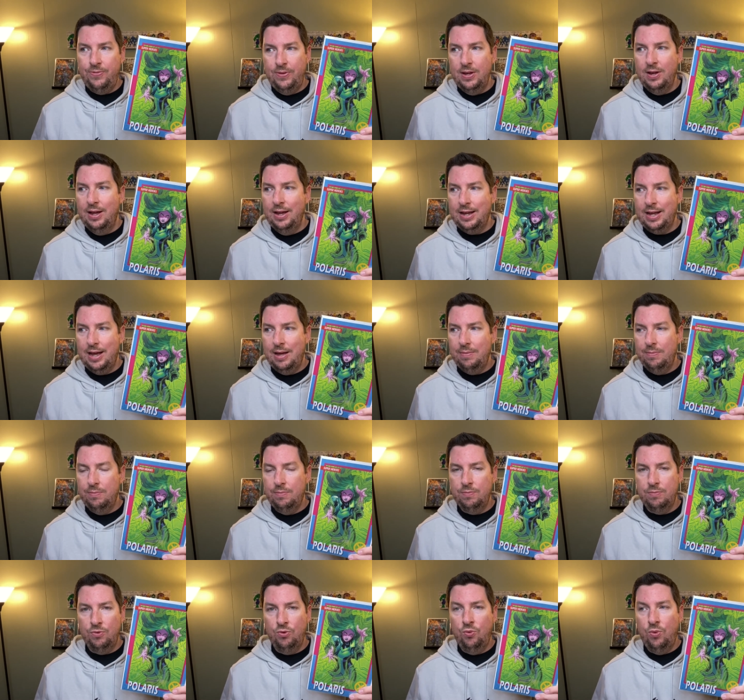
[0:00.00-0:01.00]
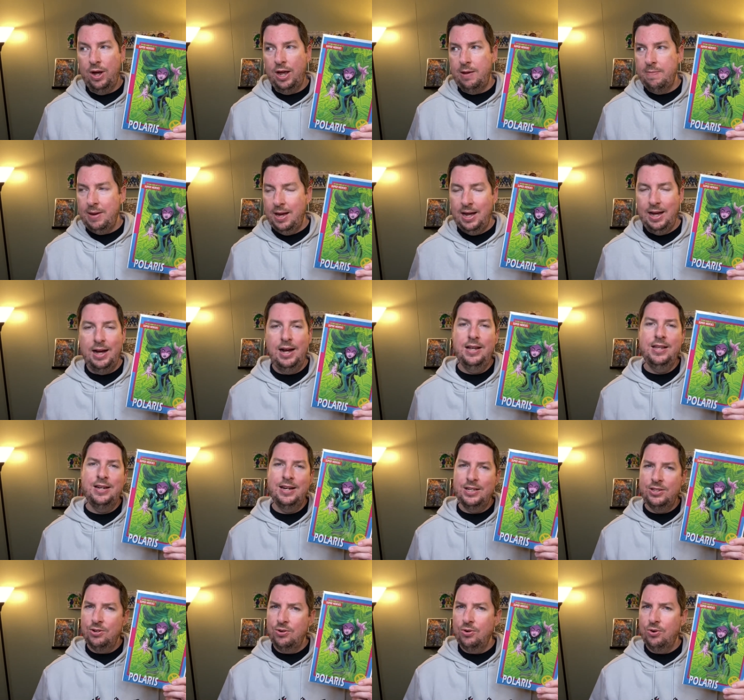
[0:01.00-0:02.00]
like I'm way behind and
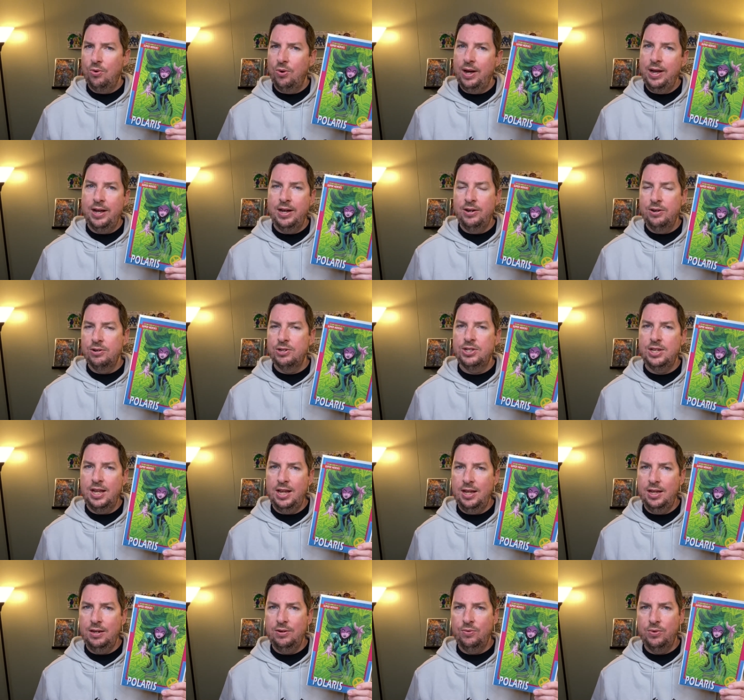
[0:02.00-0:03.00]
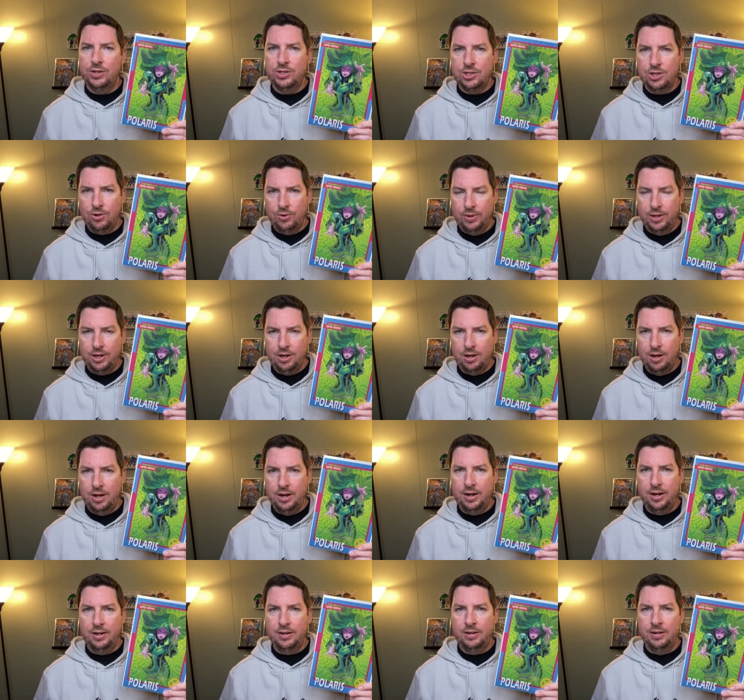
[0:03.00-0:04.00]
I don't quite understand what's going on.
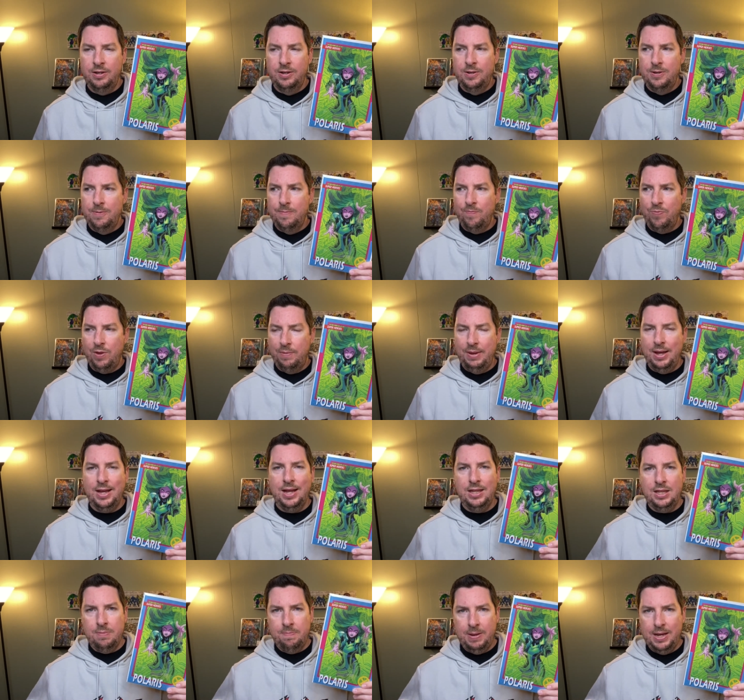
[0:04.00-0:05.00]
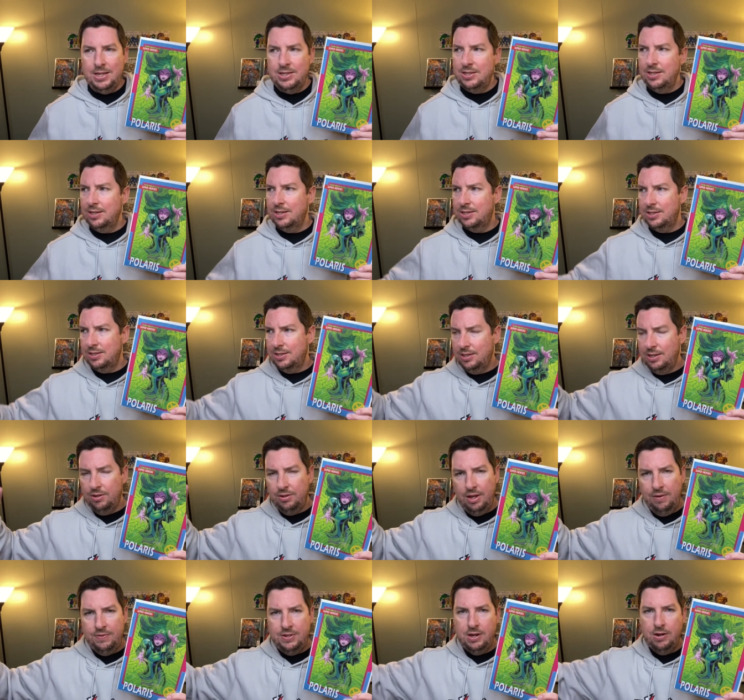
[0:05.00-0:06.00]
And I mean, I get the basics, you know,
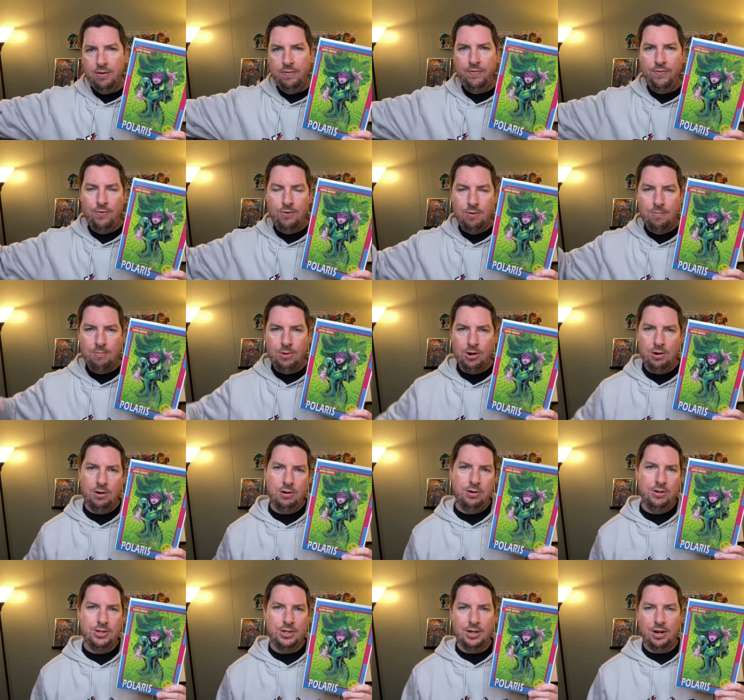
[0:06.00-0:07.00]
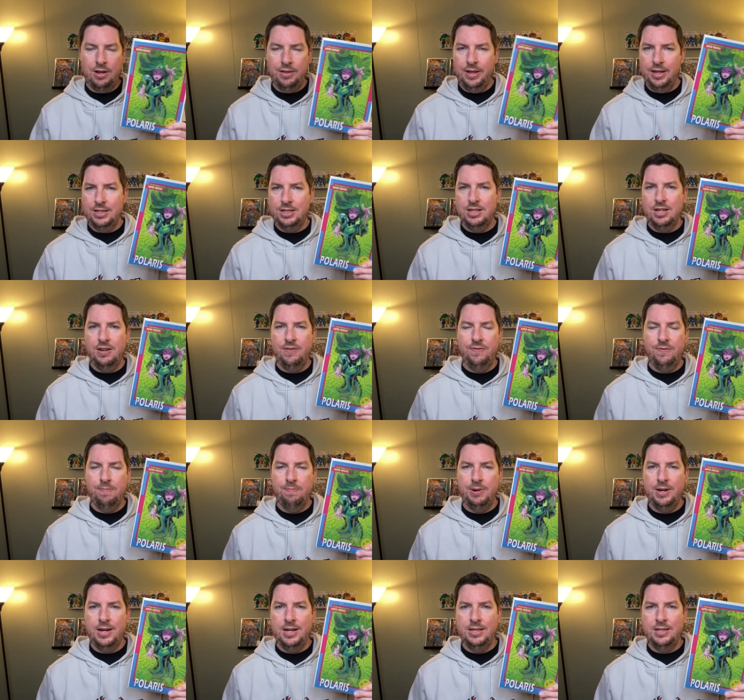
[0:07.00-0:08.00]
they've terraformed Mars and all that stuff,
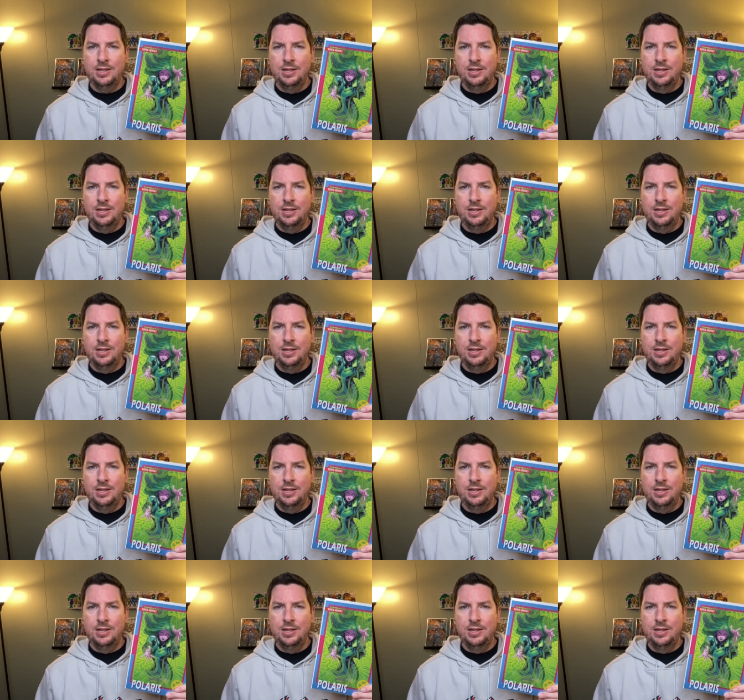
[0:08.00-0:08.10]
but